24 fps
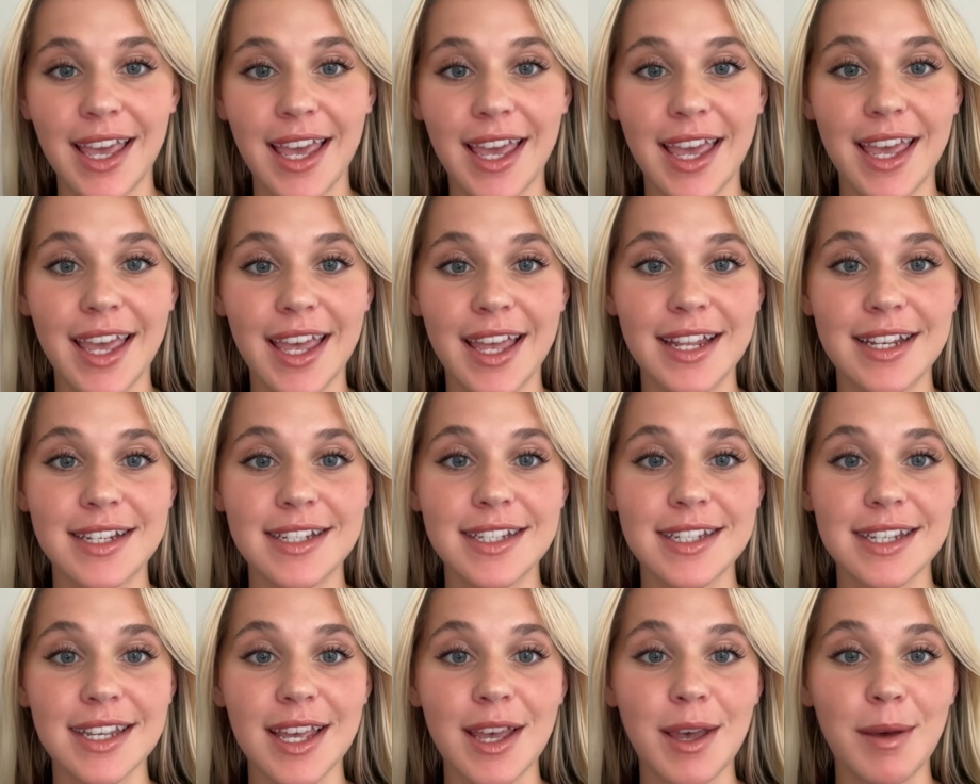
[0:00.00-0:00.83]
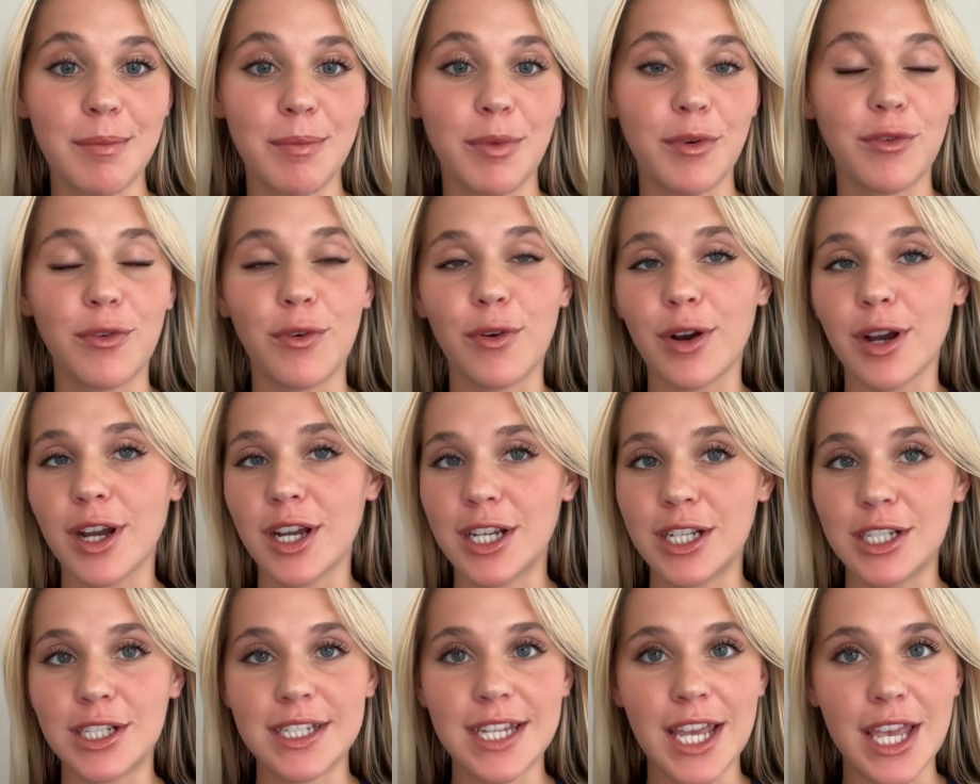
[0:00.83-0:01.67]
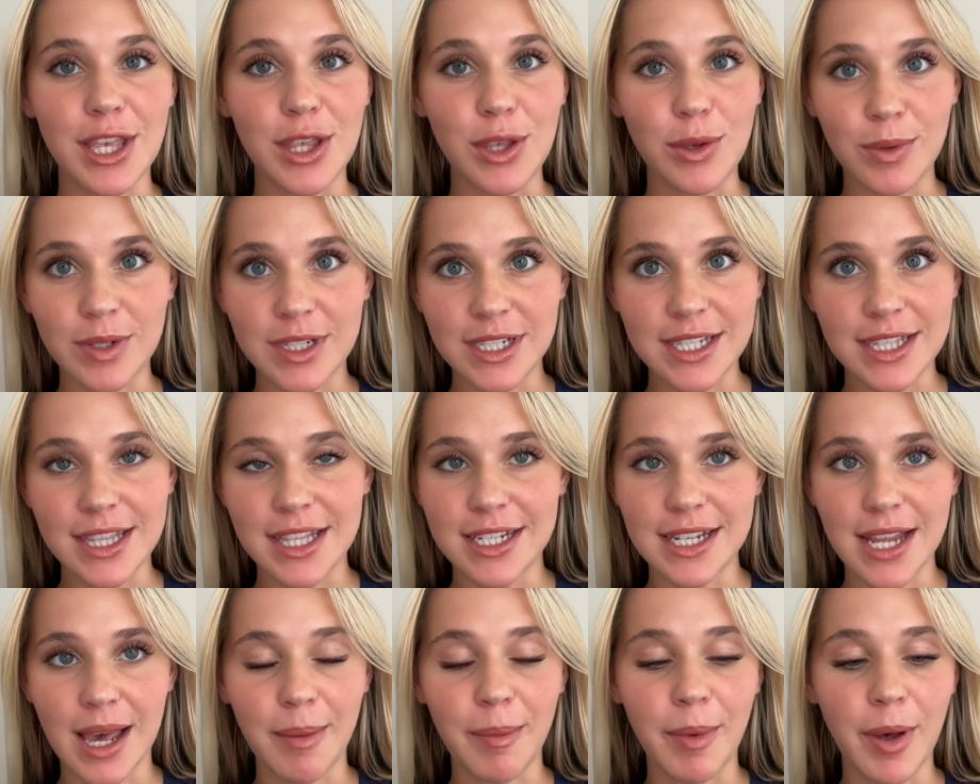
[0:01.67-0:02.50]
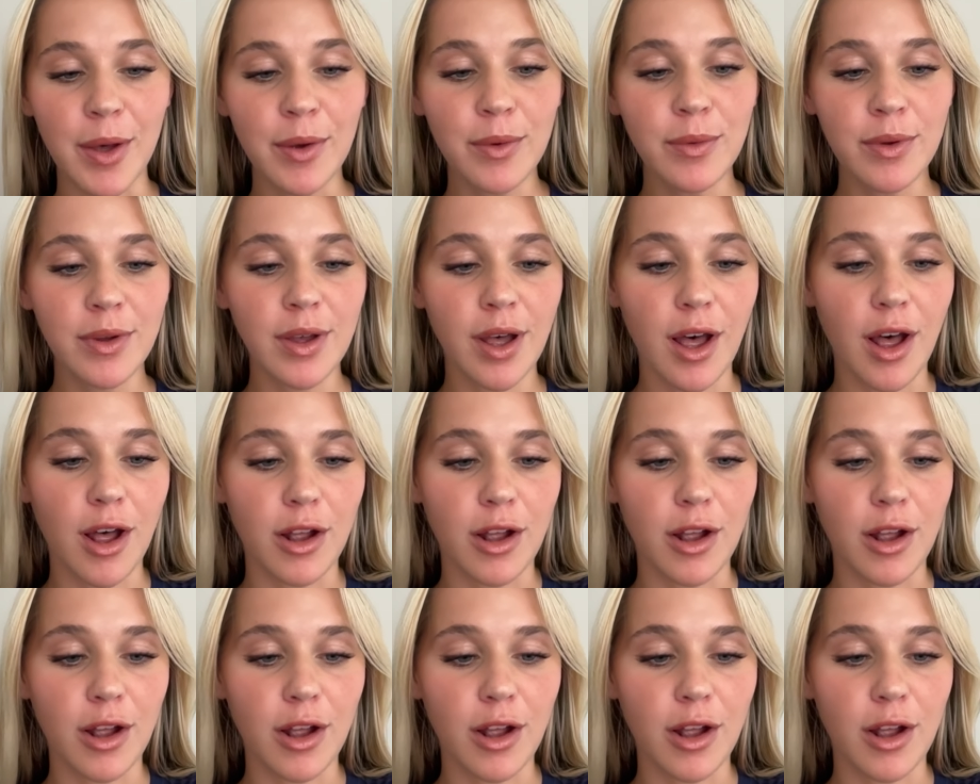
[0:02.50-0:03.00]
And before I take you into the demo,